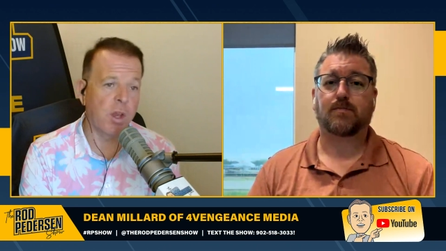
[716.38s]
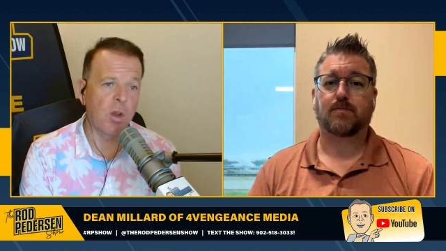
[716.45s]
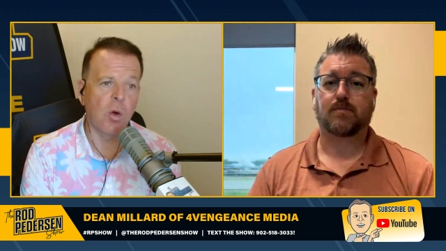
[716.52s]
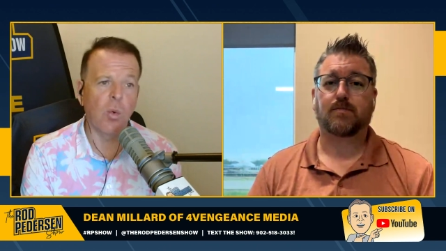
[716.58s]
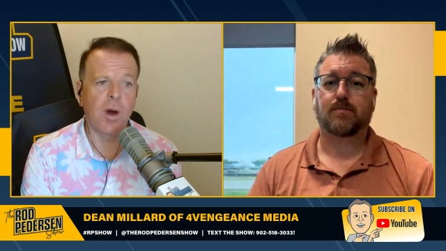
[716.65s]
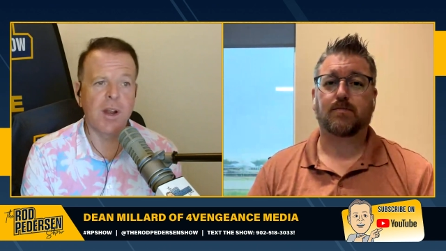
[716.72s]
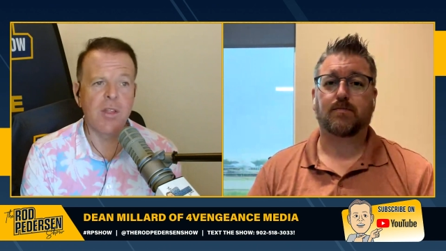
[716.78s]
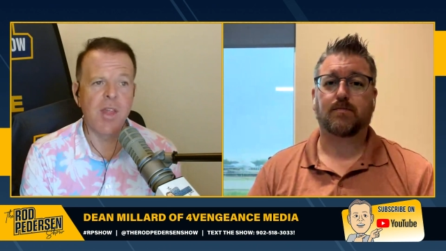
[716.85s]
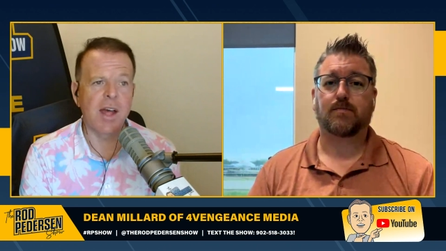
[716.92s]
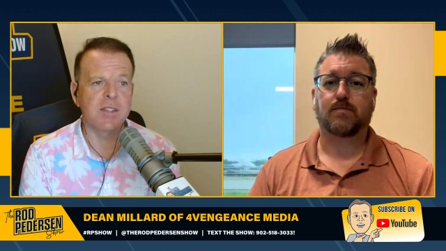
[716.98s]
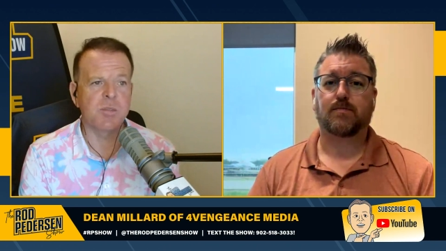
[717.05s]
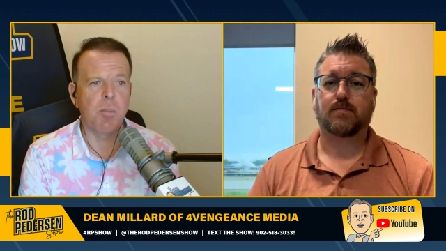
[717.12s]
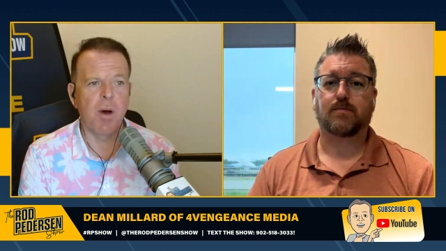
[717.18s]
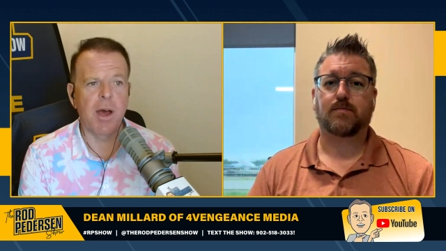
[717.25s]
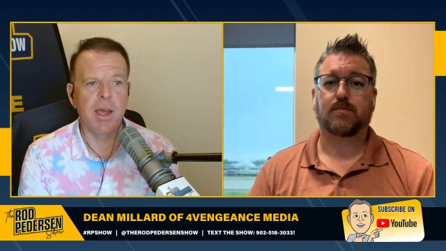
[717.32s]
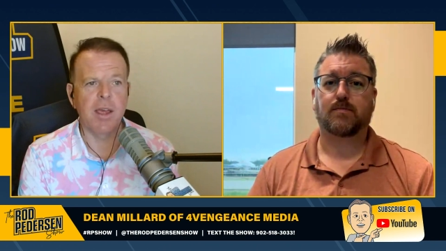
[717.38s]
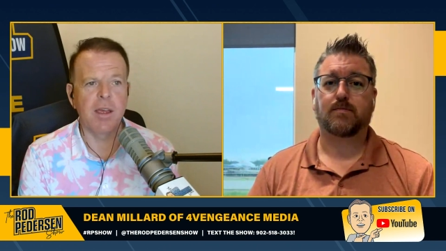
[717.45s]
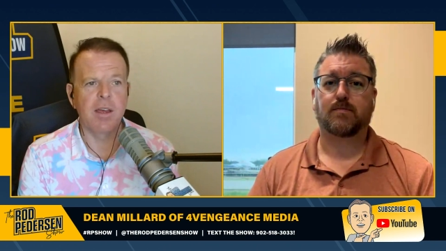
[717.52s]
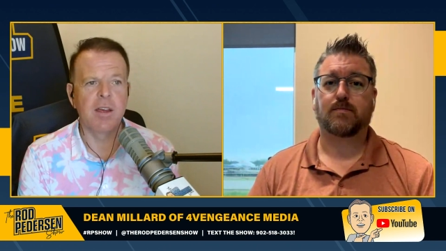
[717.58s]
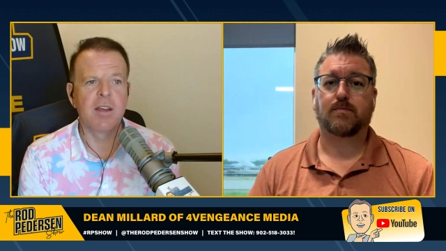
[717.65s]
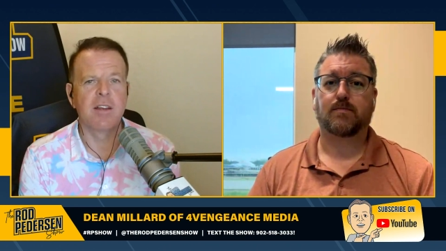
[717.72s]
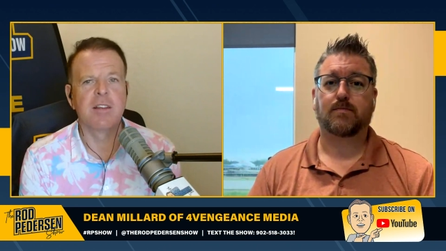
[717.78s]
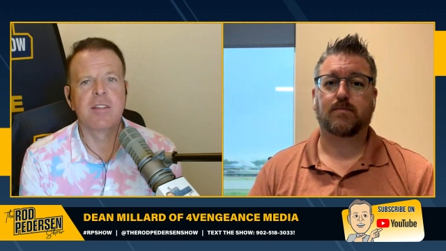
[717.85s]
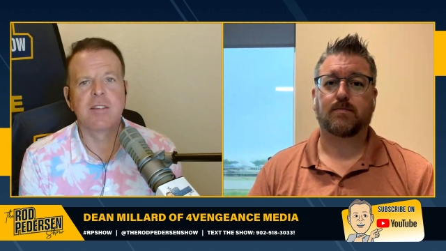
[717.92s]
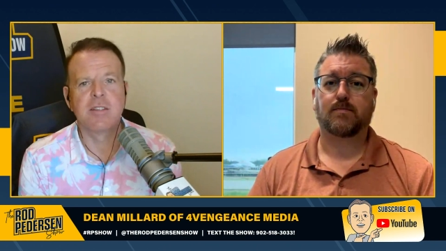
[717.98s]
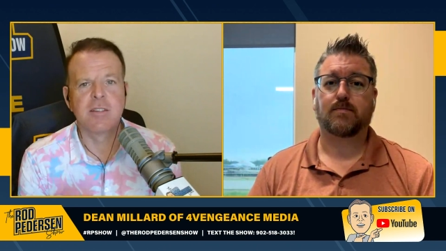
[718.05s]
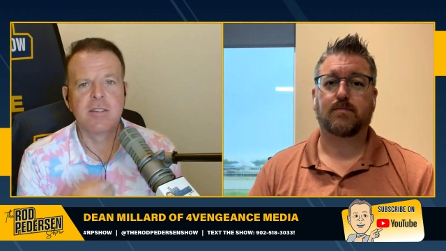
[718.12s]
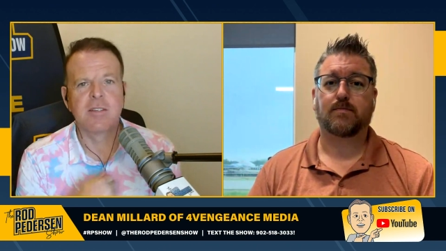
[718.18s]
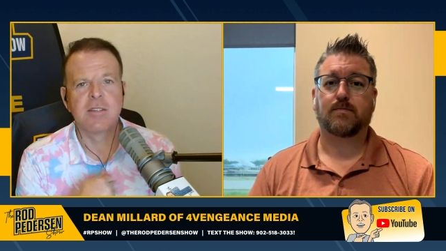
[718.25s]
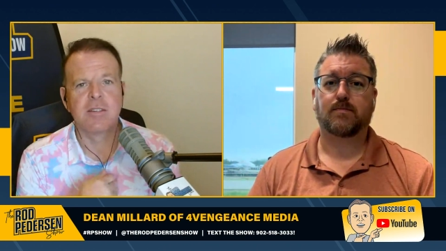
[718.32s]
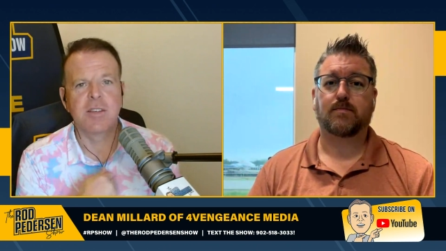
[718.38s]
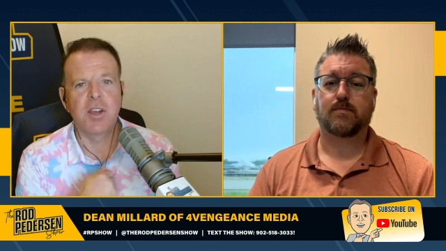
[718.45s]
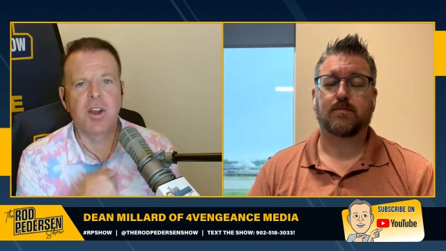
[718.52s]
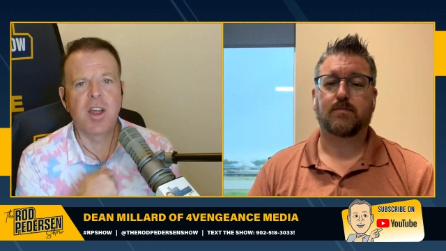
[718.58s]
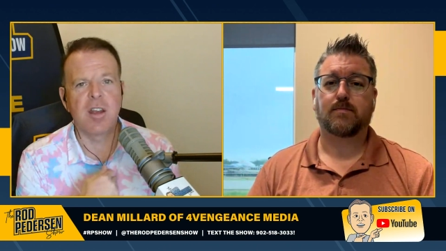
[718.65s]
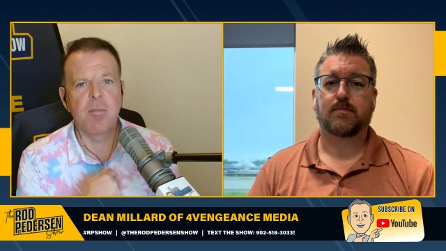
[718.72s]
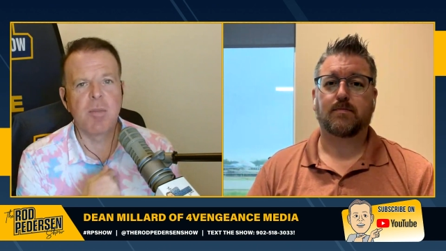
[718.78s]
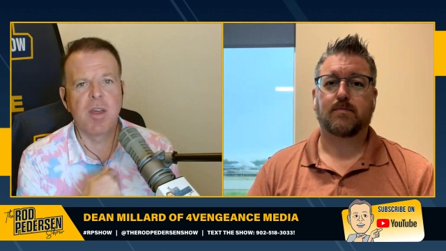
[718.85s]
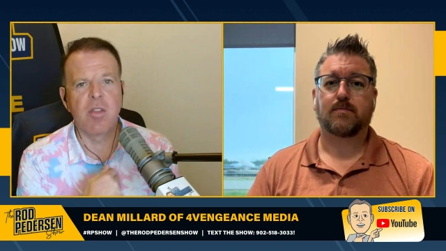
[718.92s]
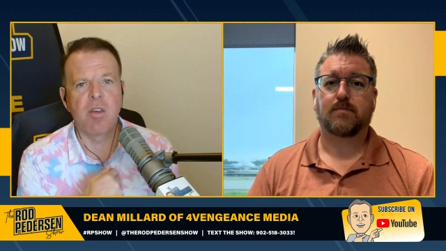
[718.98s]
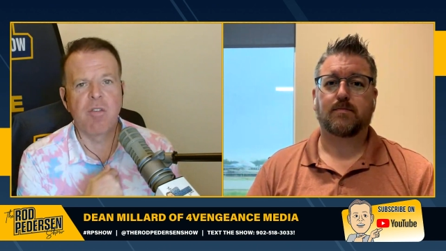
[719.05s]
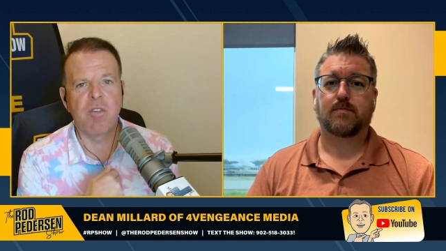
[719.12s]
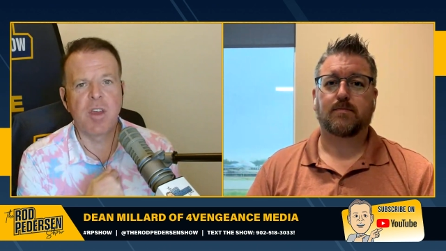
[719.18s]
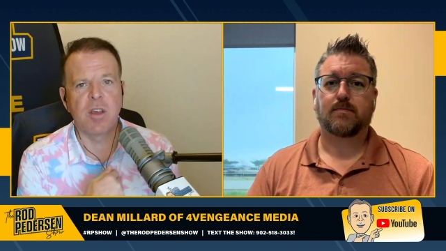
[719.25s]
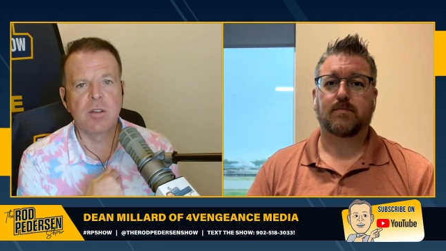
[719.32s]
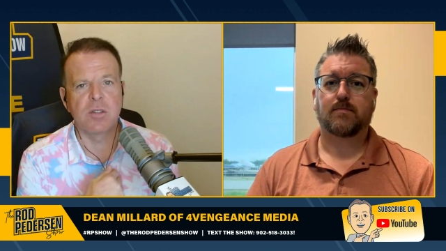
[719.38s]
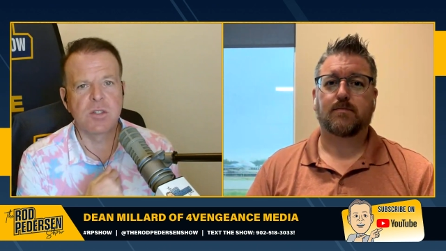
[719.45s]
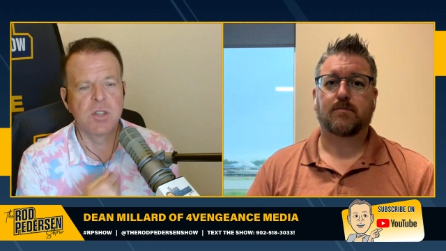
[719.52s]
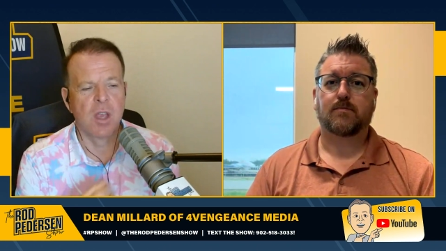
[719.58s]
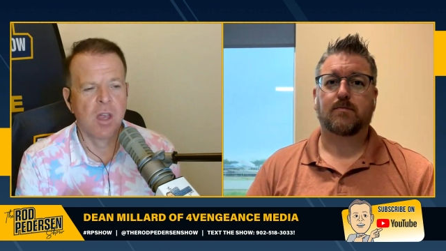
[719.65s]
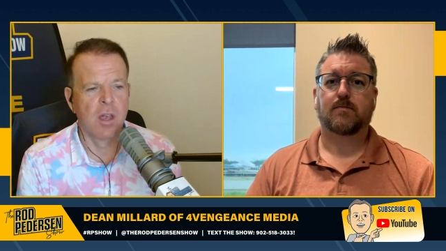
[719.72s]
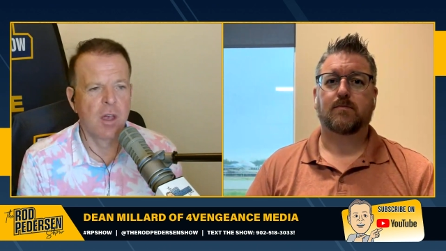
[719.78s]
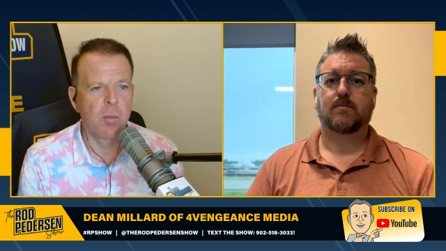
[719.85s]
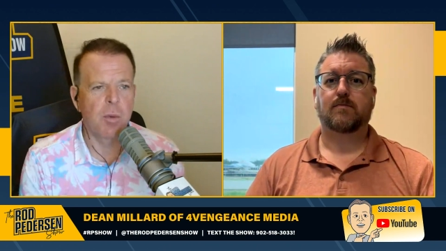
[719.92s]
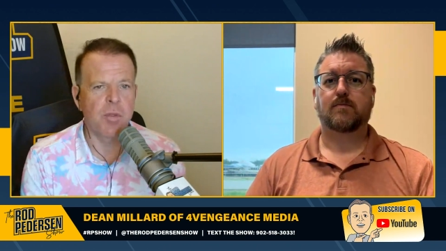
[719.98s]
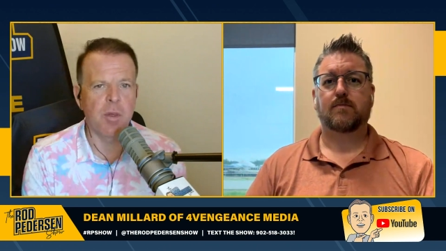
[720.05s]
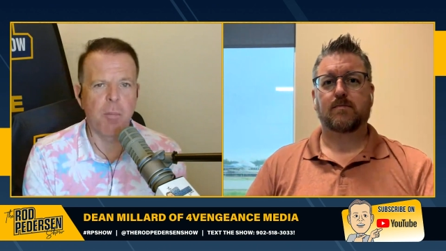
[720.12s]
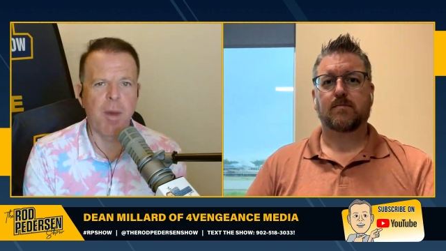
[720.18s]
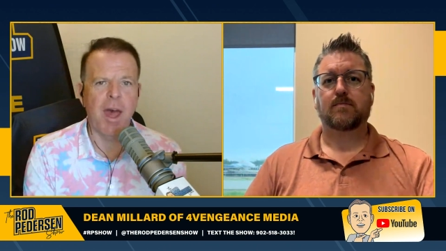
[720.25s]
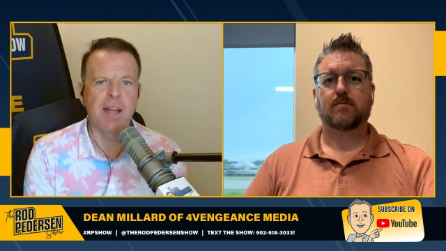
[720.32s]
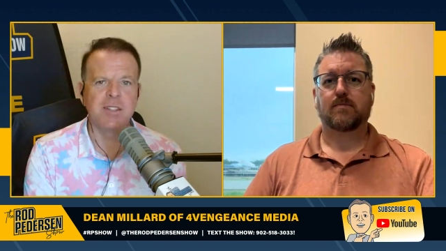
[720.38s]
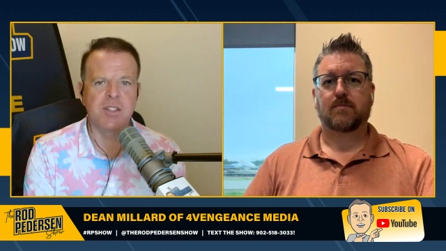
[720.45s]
Speaker 1: Well, you know what, and that's you're hitting me in the feels with the